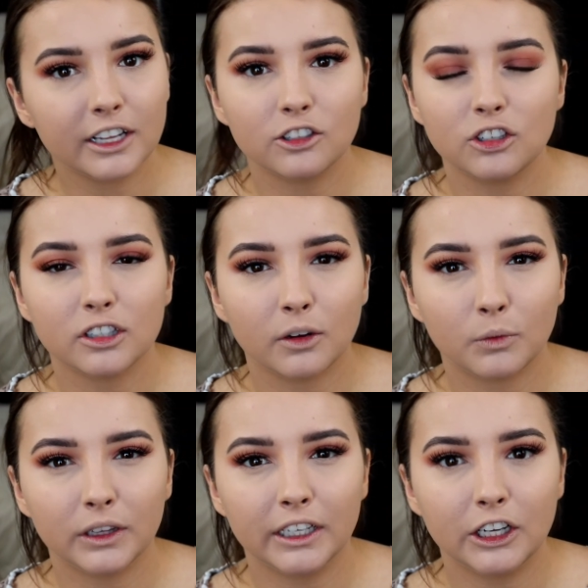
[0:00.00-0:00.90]
It's just a
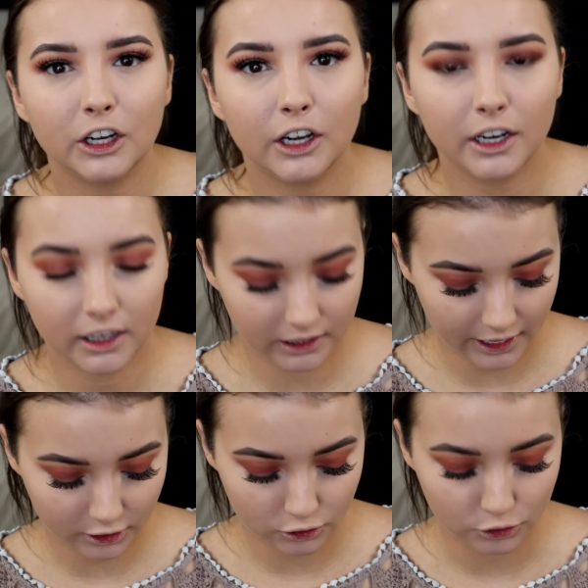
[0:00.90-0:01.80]
really good,
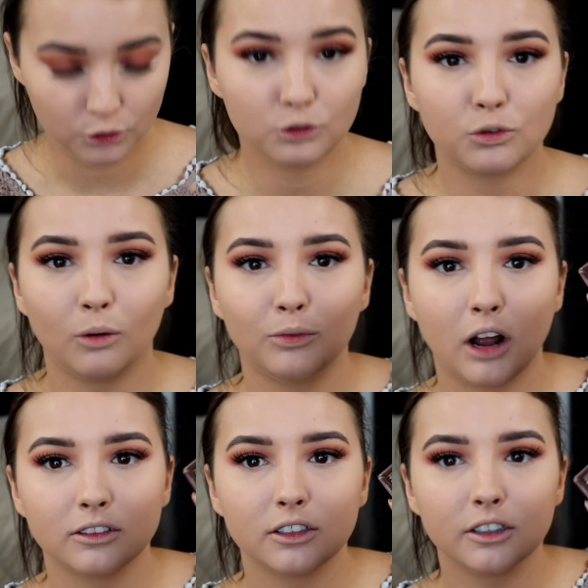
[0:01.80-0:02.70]
like, neutral
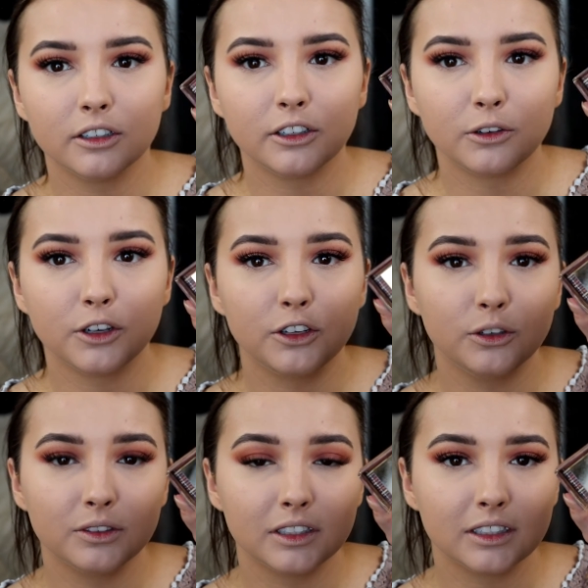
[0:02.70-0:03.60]
bronzer. You can
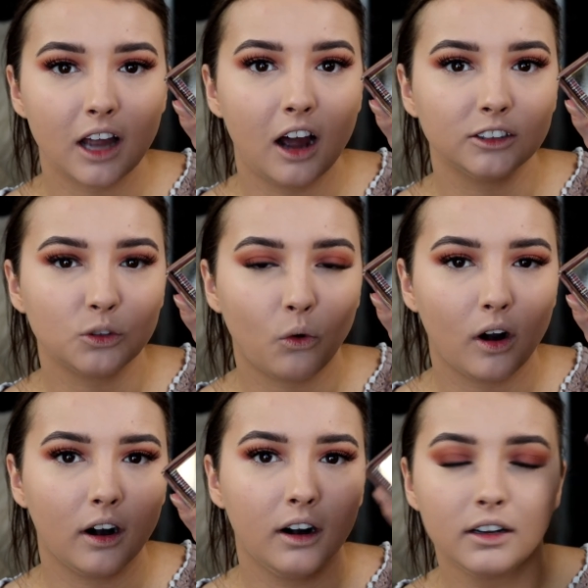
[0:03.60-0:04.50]
use it to
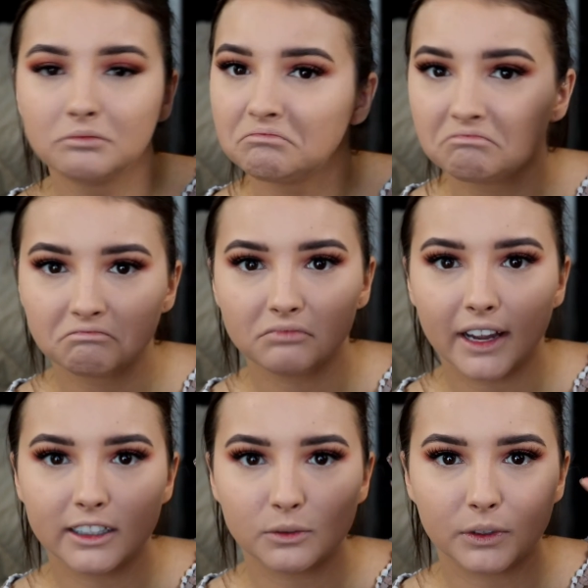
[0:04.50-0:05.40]
contour.
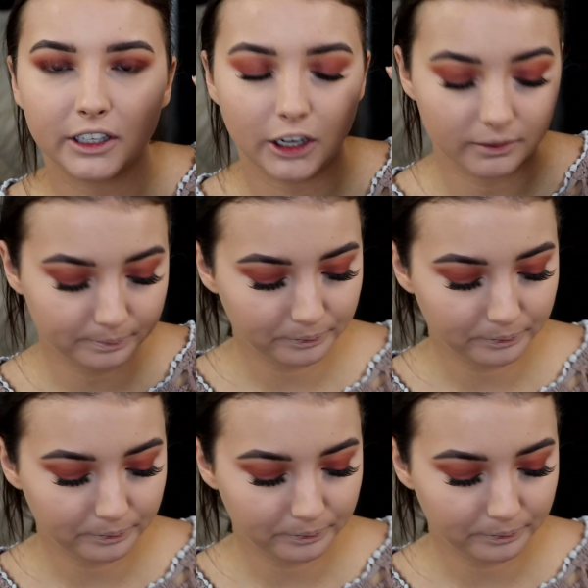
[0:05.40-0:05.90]
It's really good.